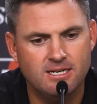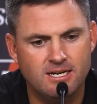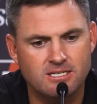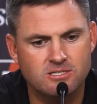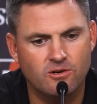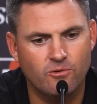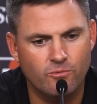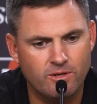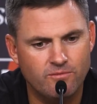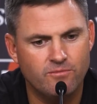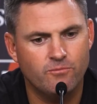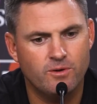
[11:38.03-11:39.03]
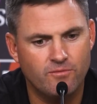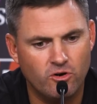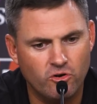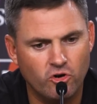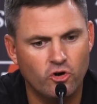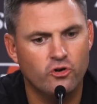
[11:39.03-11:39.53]
And so we've
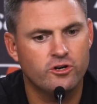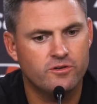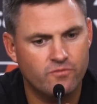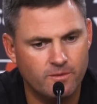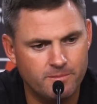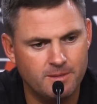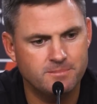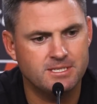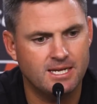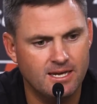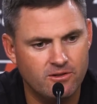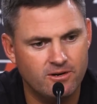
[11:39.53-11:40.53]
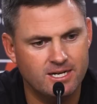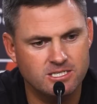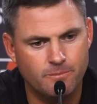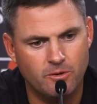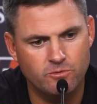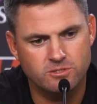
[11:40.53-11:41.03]
all learned from them together, as
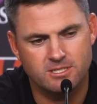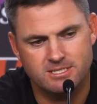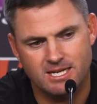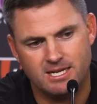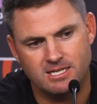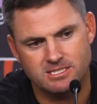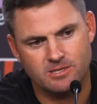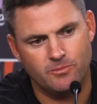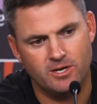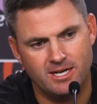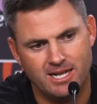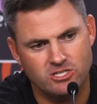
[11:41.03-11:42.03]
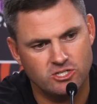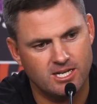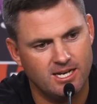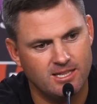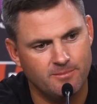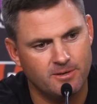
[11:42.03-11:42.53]
opposed to taking someone and
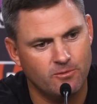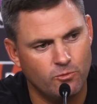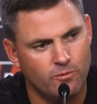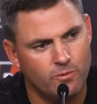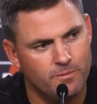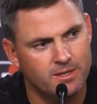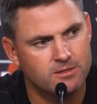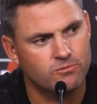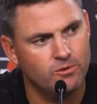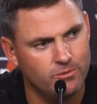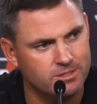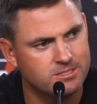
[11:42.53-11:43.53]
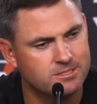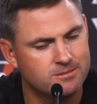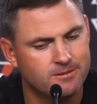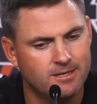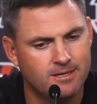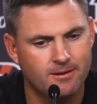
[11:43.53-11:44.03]
educating them on what we've been through.
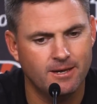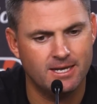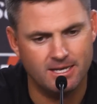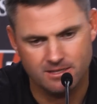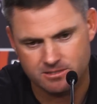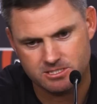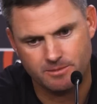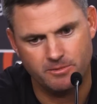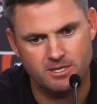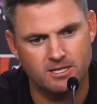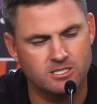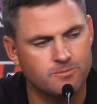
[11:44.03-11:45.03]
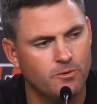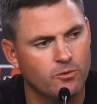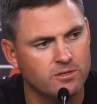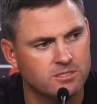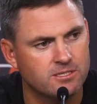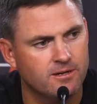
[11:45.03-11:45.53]
It's, again, some of the
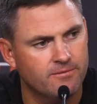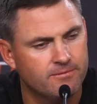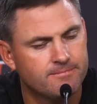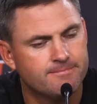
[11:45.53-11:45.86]
unspoken stuff.